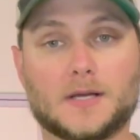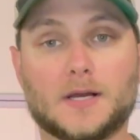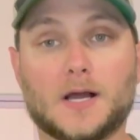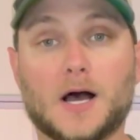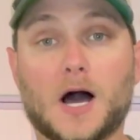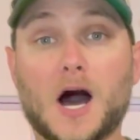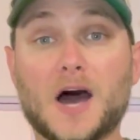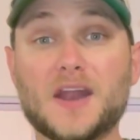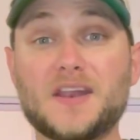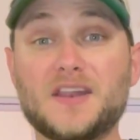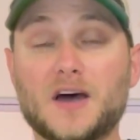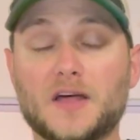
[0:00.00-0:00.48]

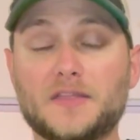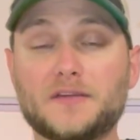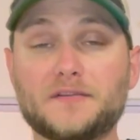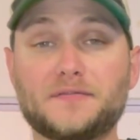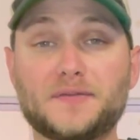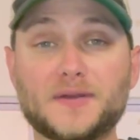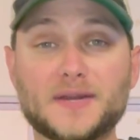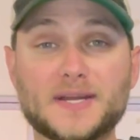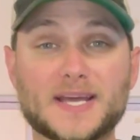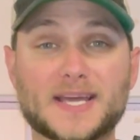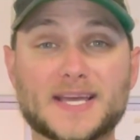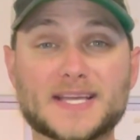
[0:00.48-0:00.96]
Another
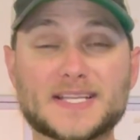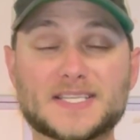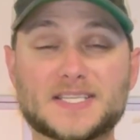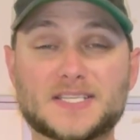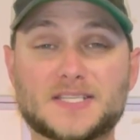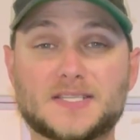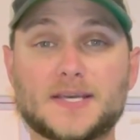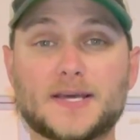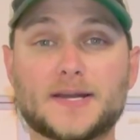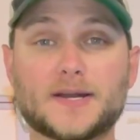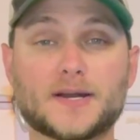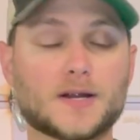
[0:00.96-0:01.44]
thing to
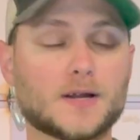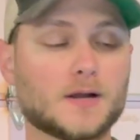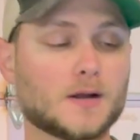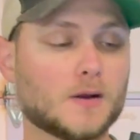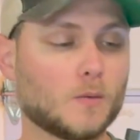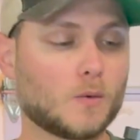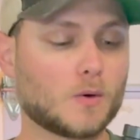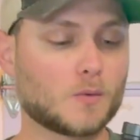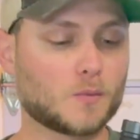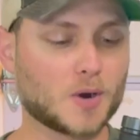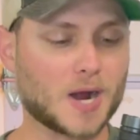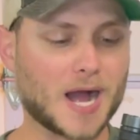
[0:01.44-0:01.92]
consider
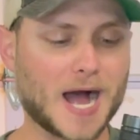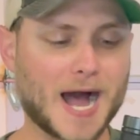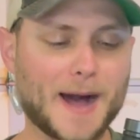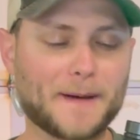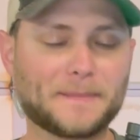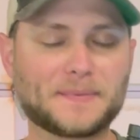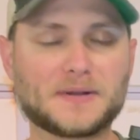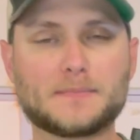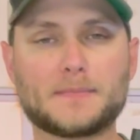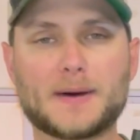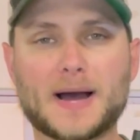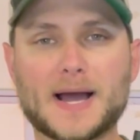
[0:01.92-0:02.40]
when we're
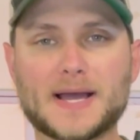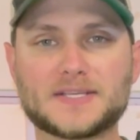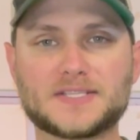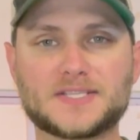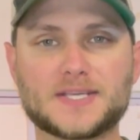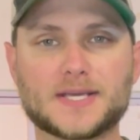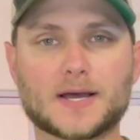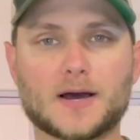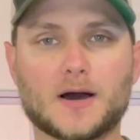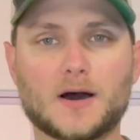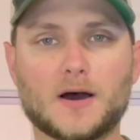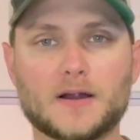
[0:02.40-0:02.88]

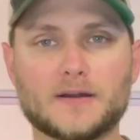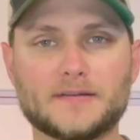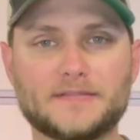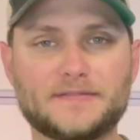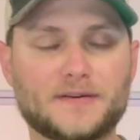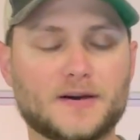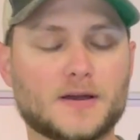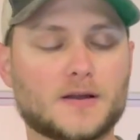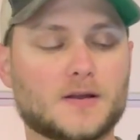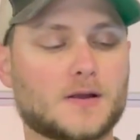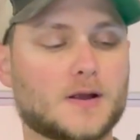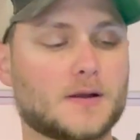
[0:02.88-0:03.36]
optimizing our
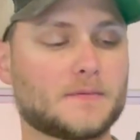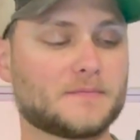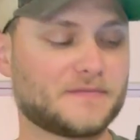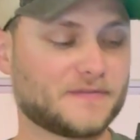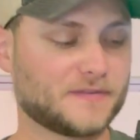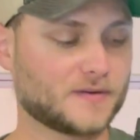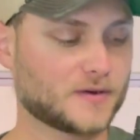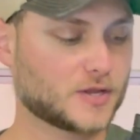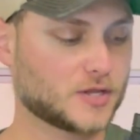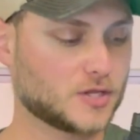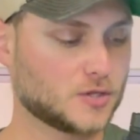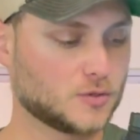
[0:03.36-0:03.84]
firearm
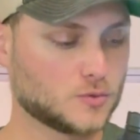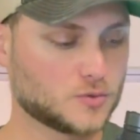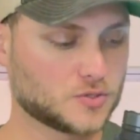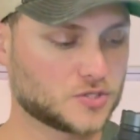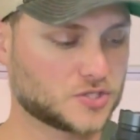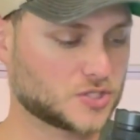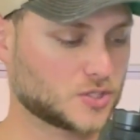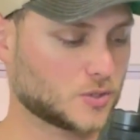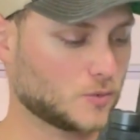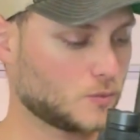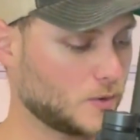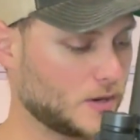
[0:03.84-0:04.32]
for
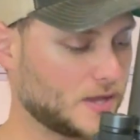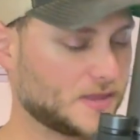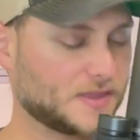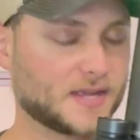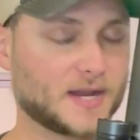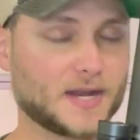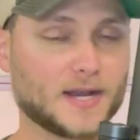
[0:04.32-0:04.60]
use with